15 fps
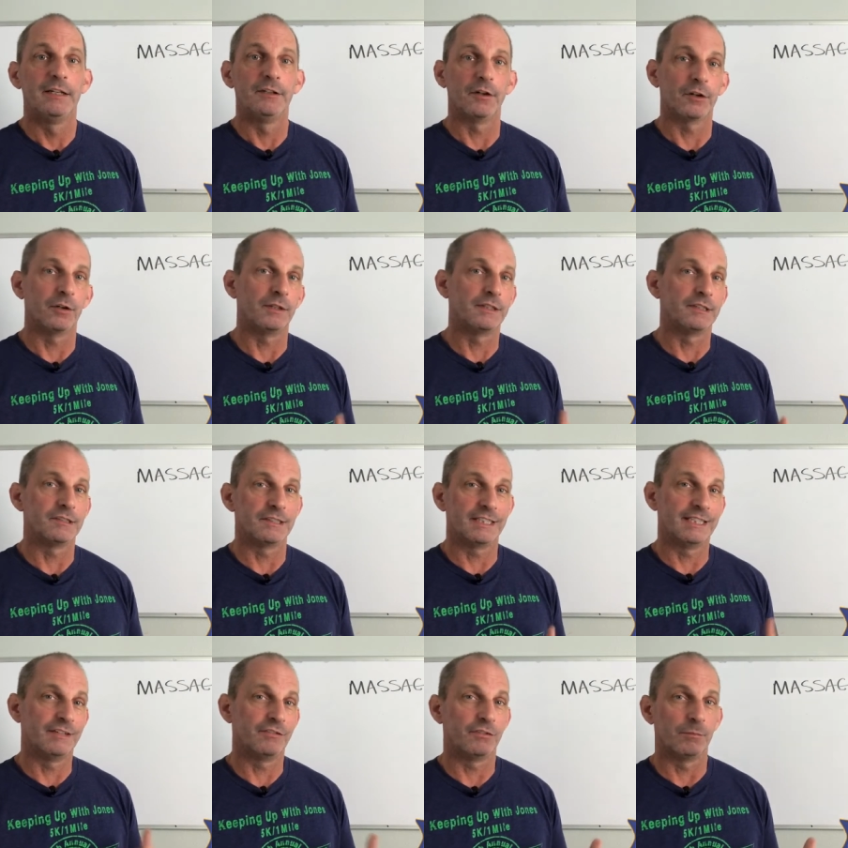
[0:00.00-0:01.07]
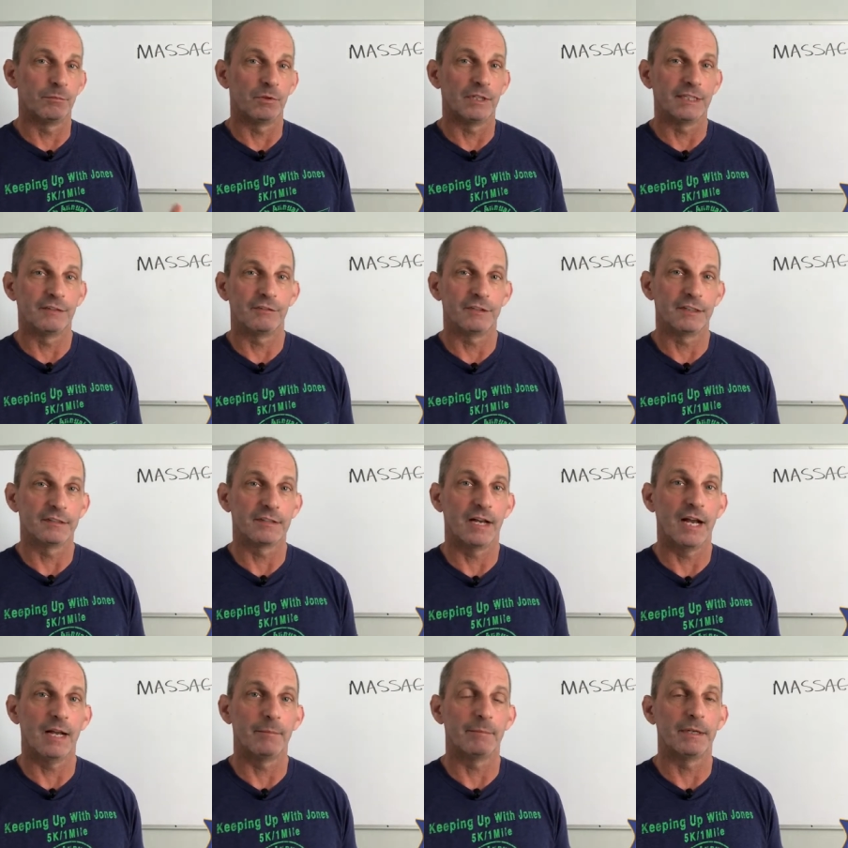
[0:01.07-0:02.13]
Not only does it give them relief at the
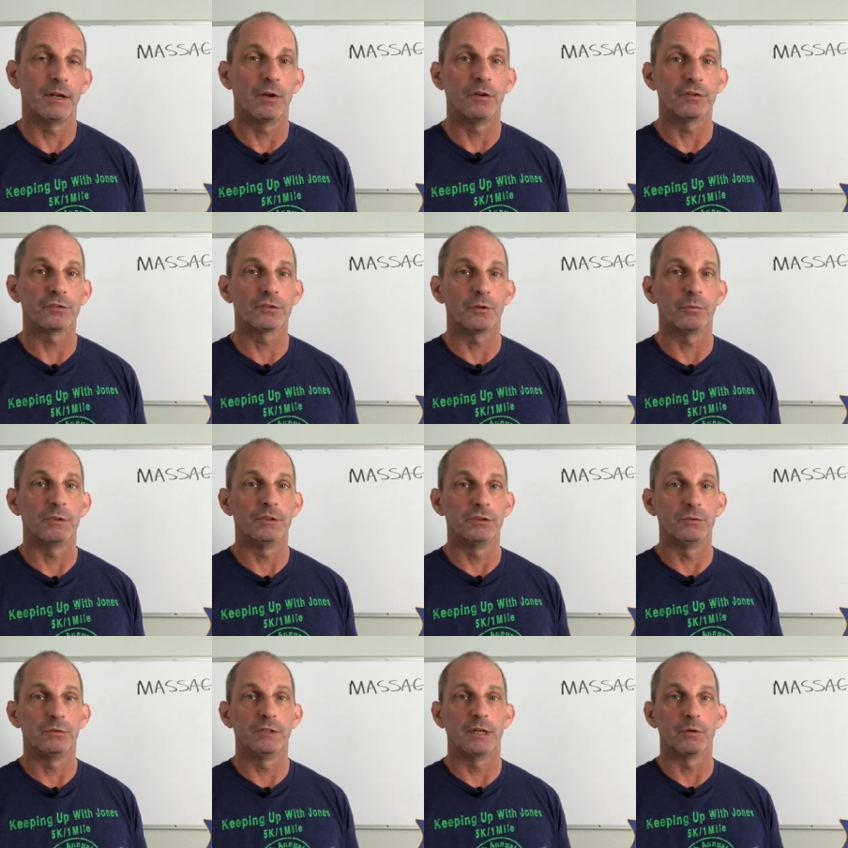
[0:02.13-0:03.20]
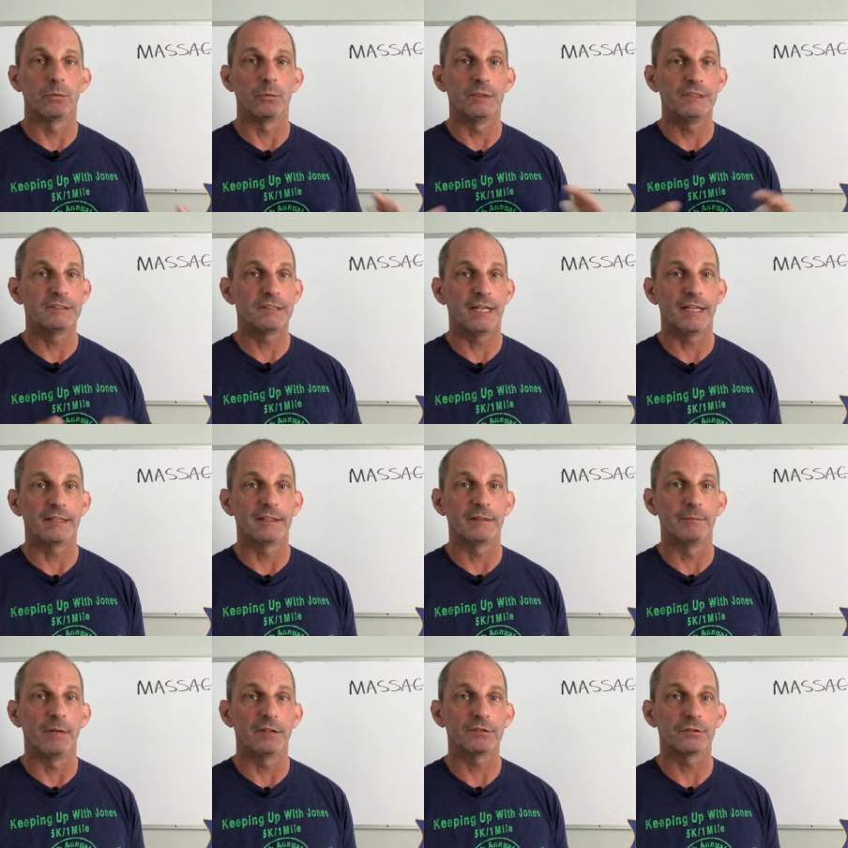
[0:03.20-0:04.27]
time, but also when you kind of reset
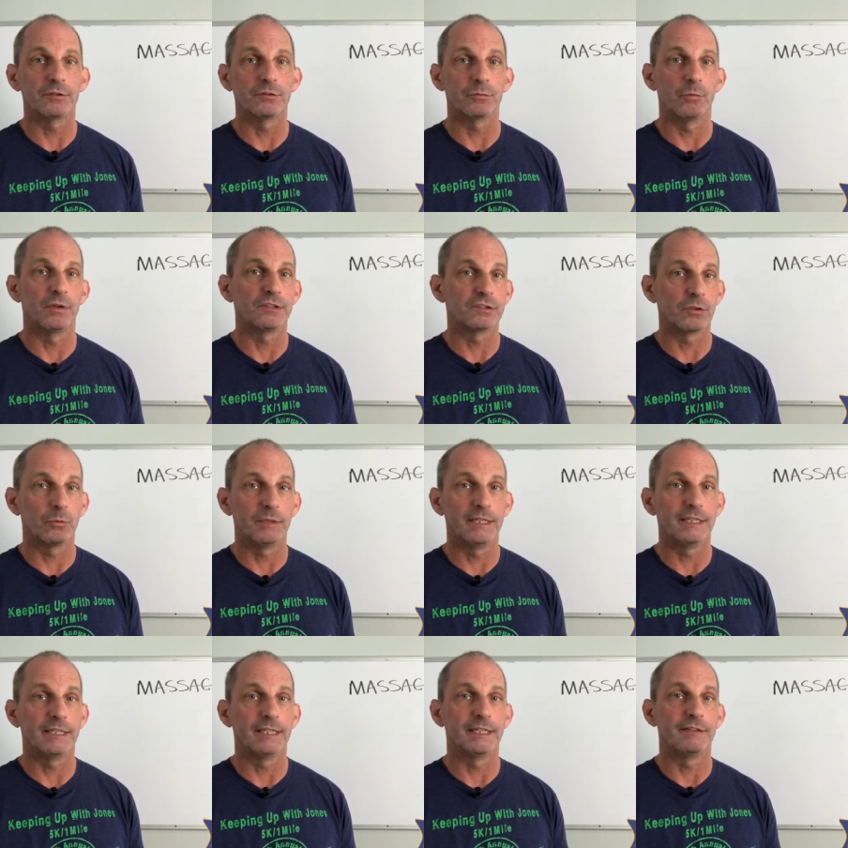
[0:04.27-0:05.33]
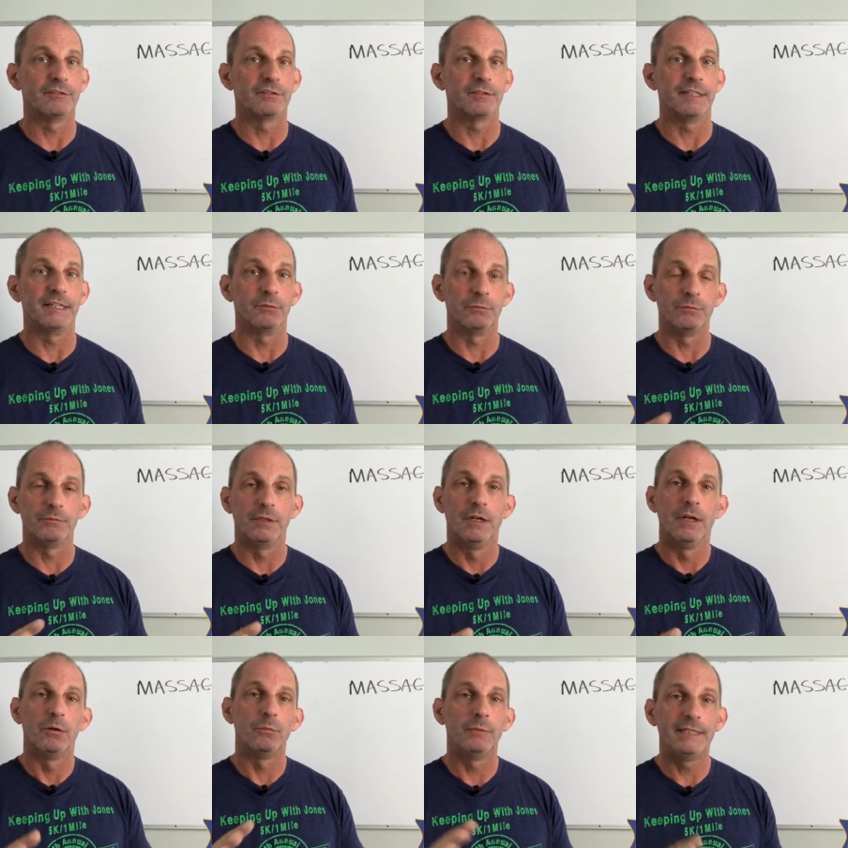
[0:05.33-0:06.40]
the muscles once a week, it
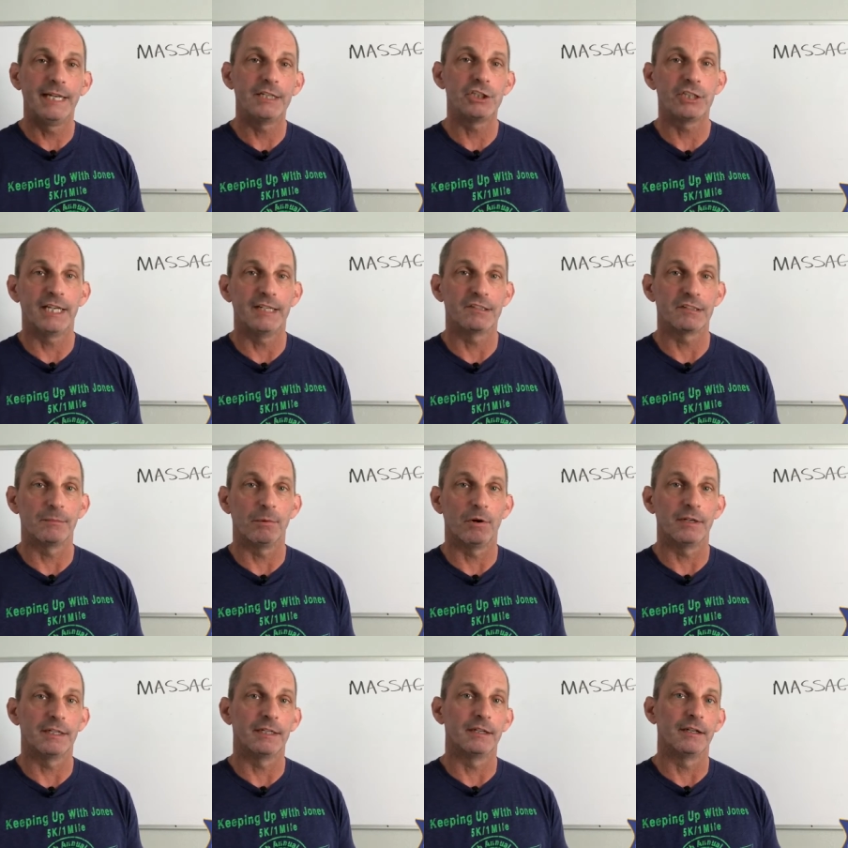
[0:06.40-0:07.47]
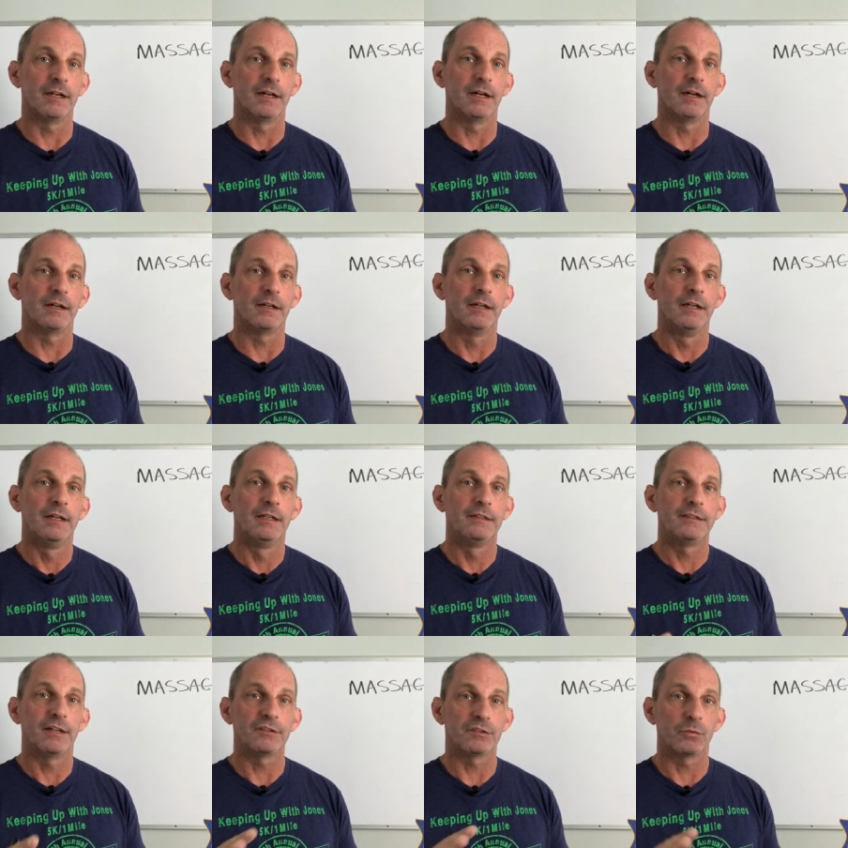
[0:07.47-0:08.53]
re-educates the body and
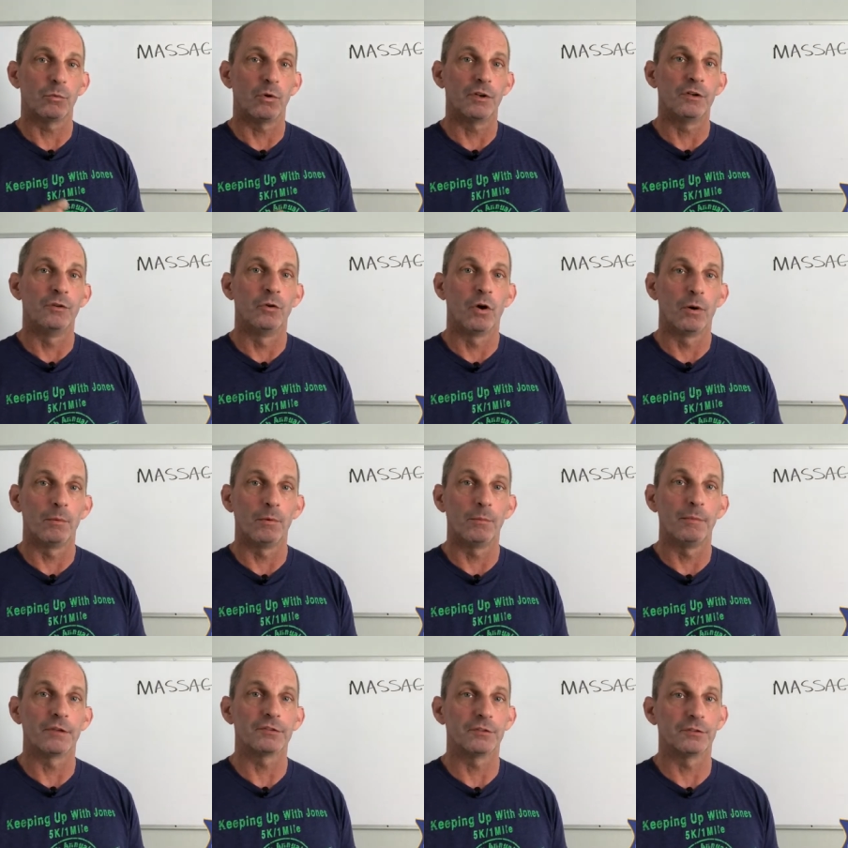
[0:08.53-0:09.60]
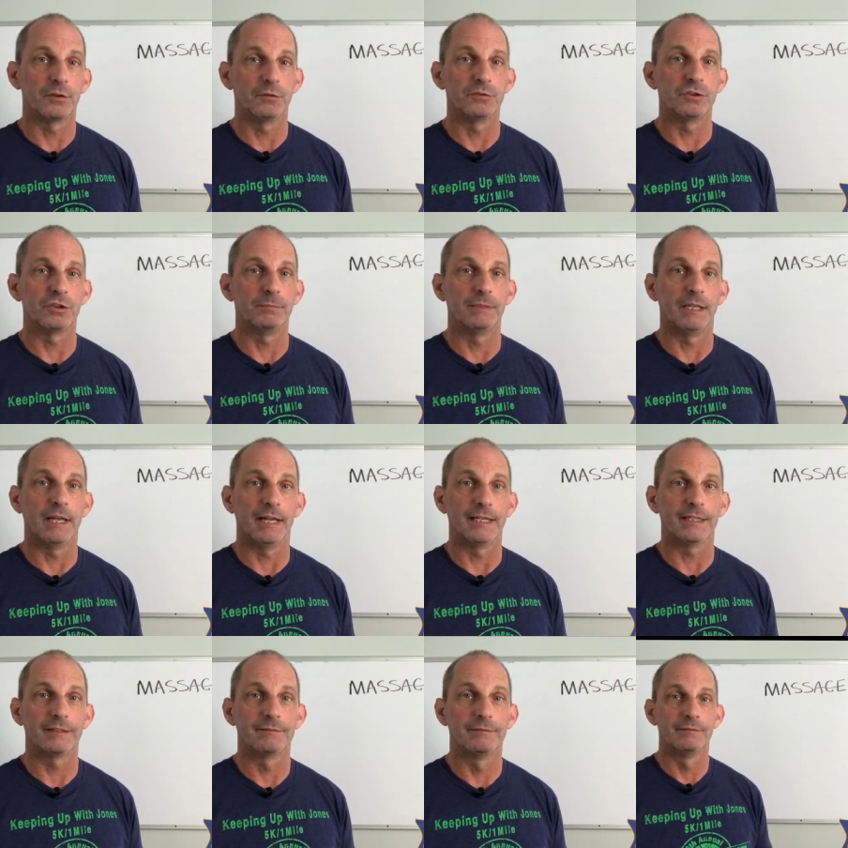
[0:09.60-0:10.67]
tells it what normal muscle tone should be
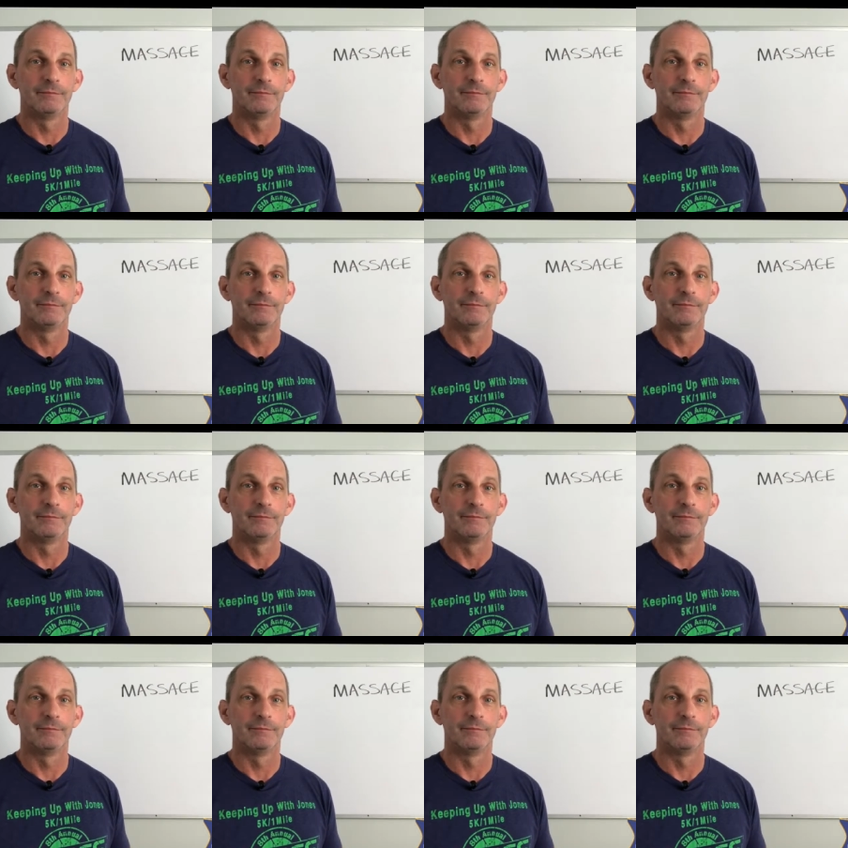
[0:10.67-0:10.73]
like.